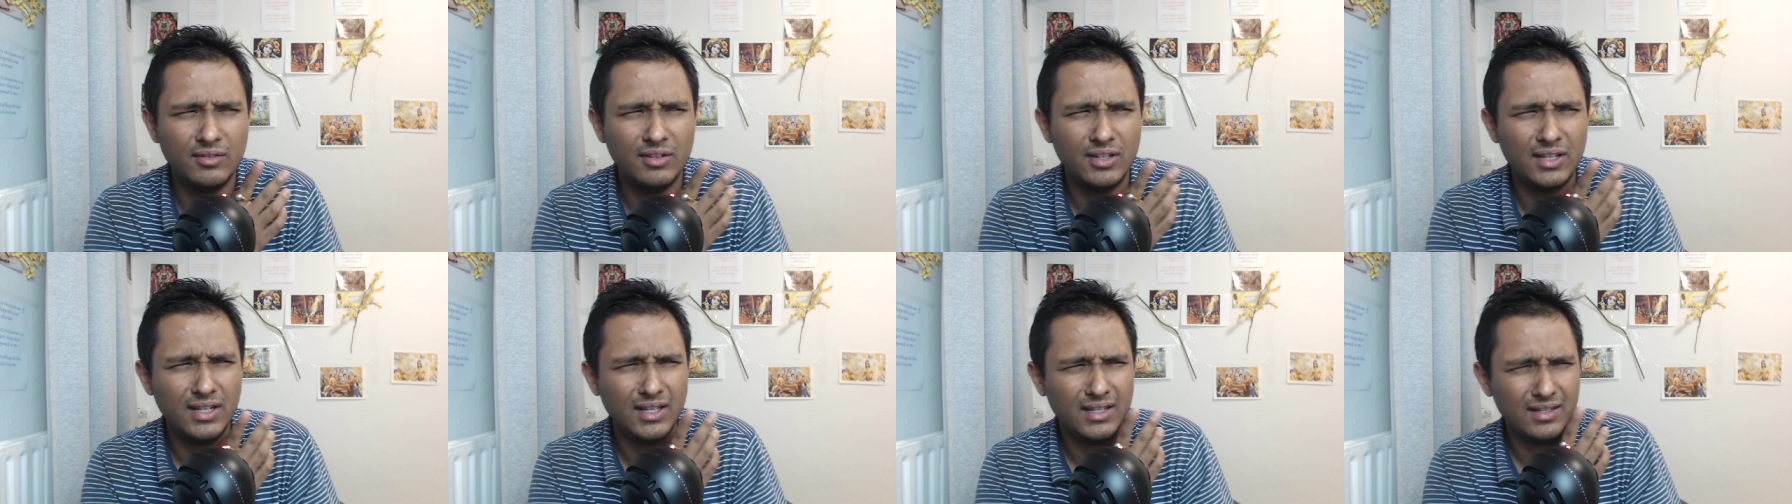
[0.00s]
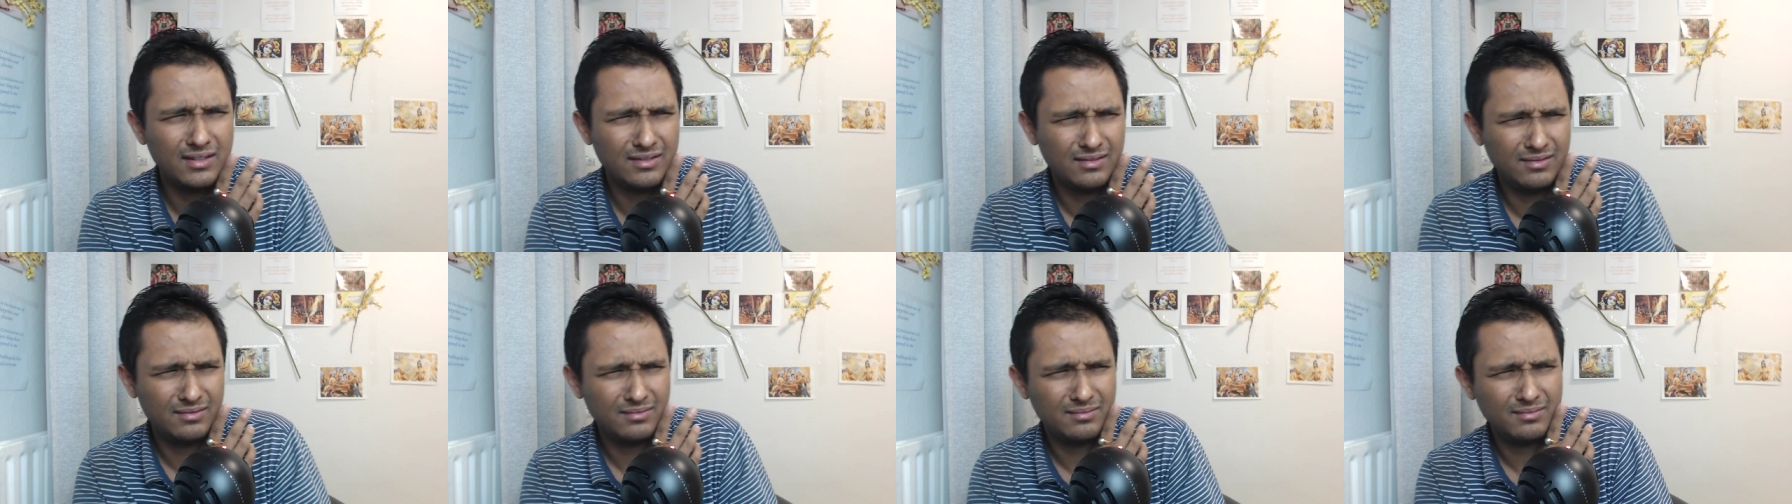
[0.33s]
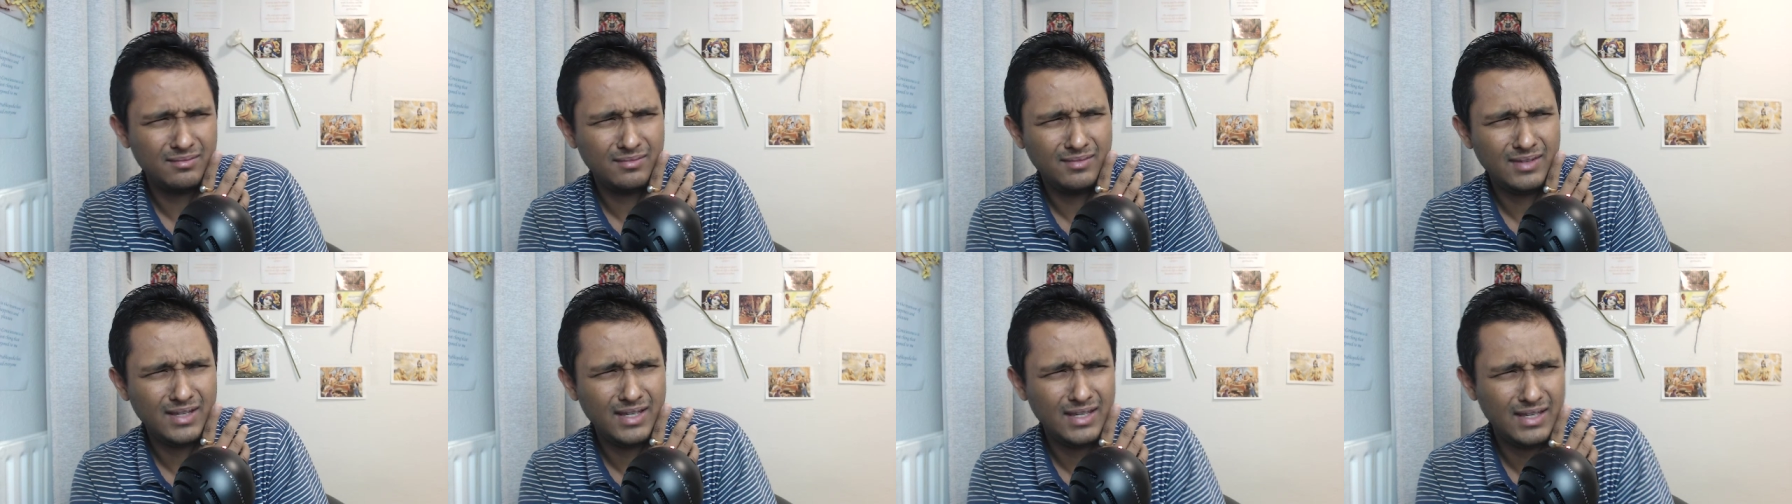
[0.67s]
like,
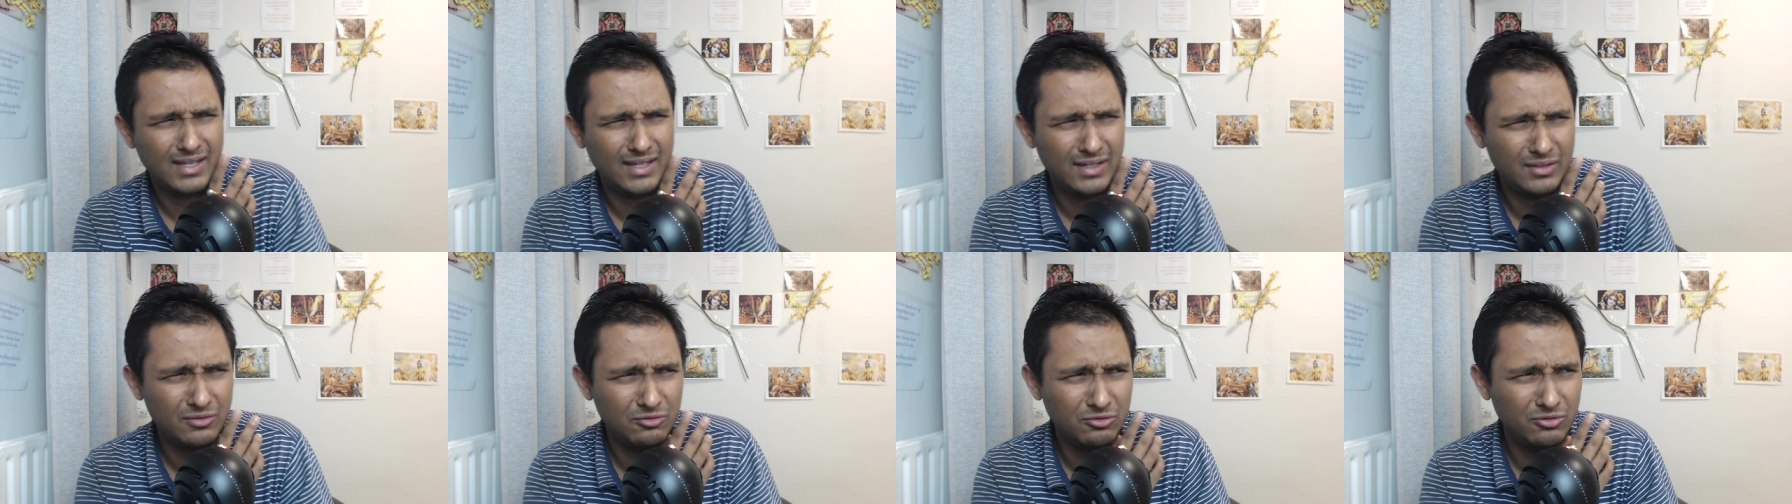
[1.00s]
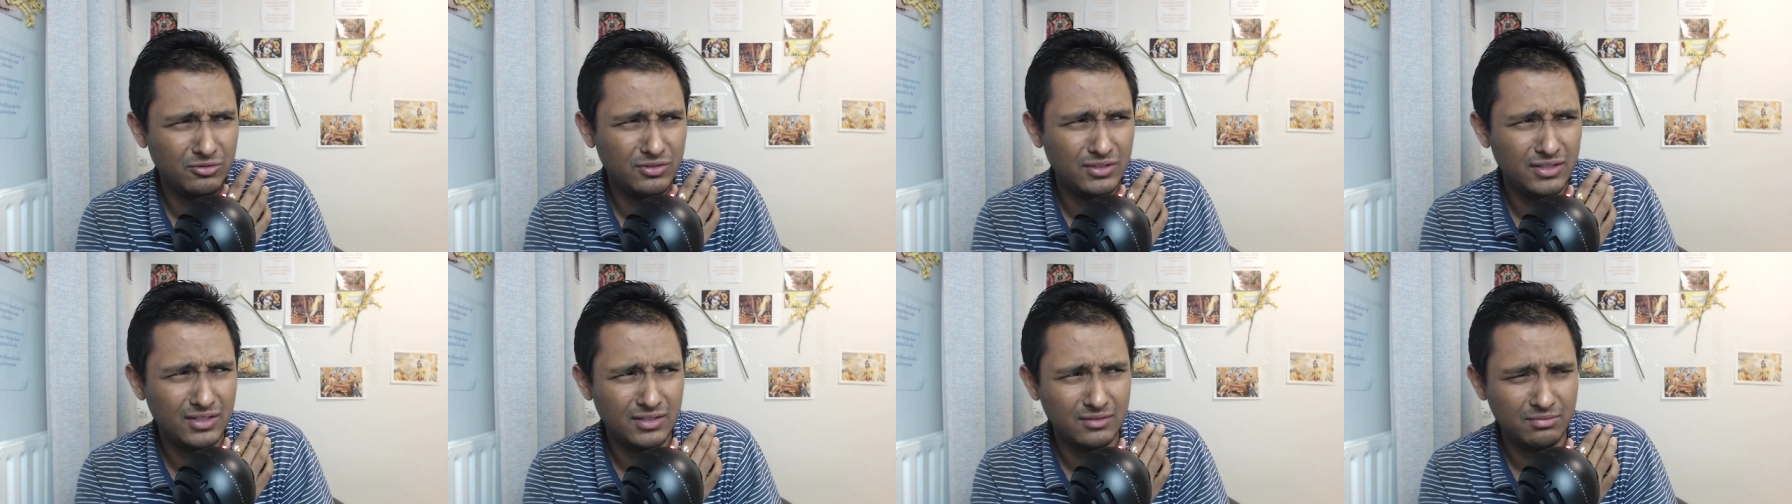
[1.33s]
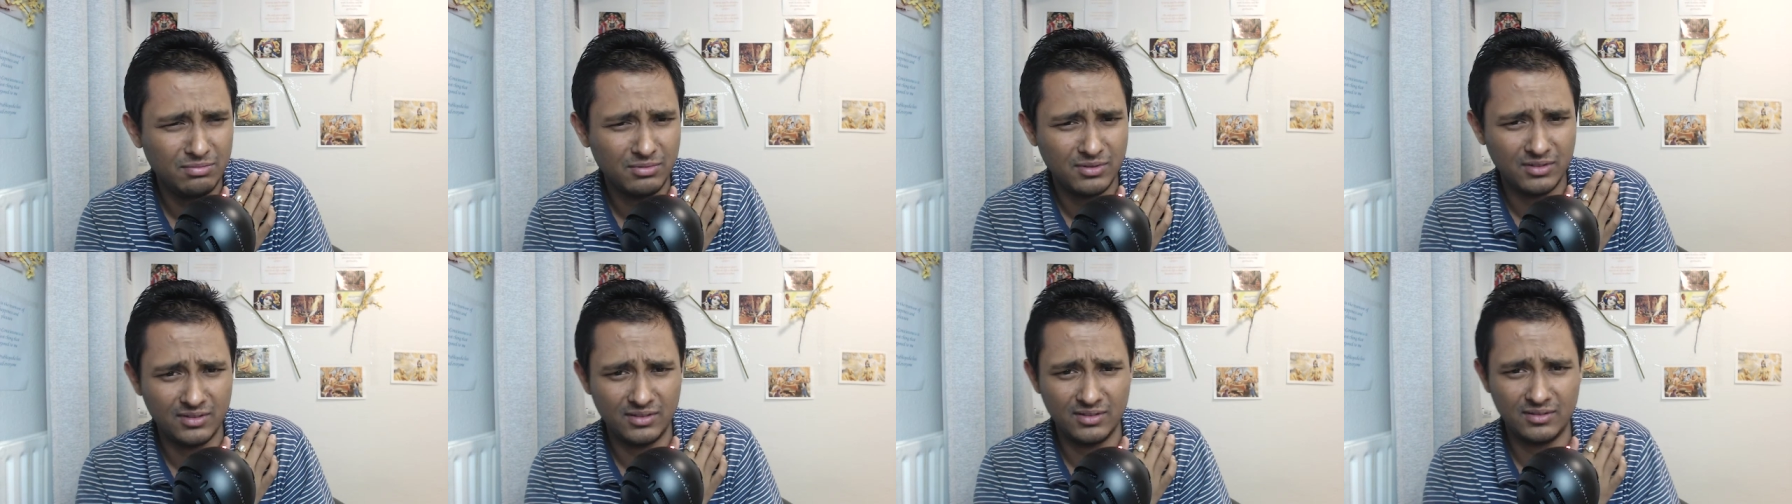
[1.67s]
man, who's this
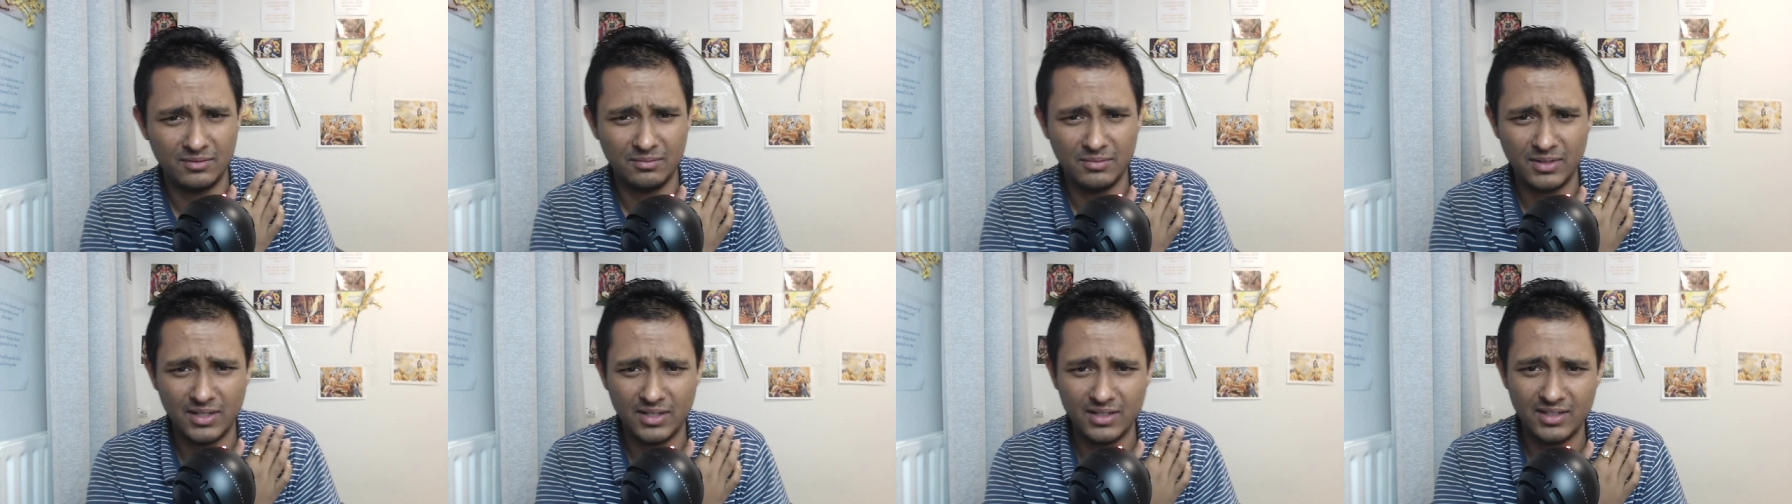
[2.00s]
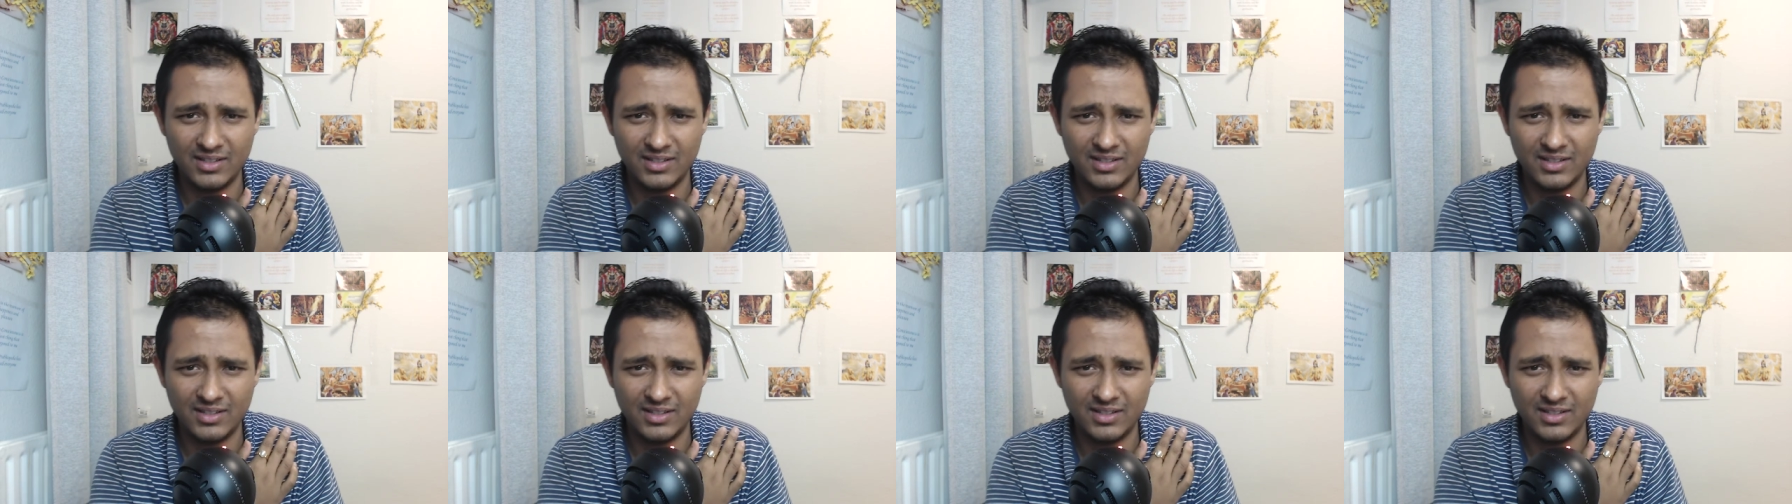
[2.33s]
person, man?